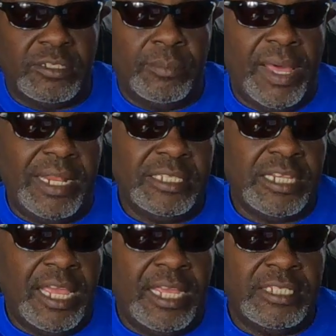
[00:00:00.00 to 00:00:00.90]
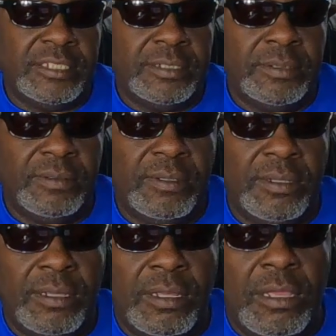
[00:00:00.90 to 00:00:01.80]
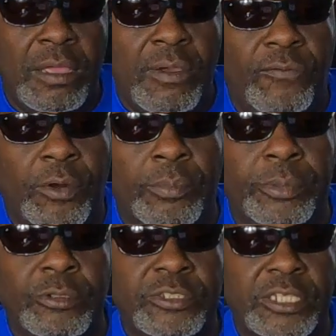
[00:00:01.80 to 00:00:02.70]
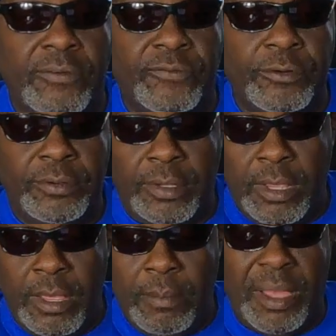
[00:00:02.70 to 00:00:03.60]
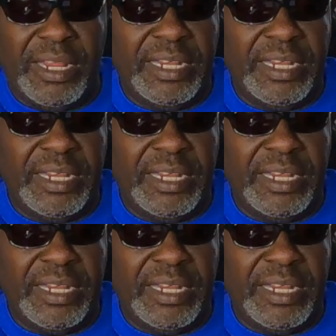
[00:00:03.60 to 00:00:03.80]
to apologize for abuse suffered by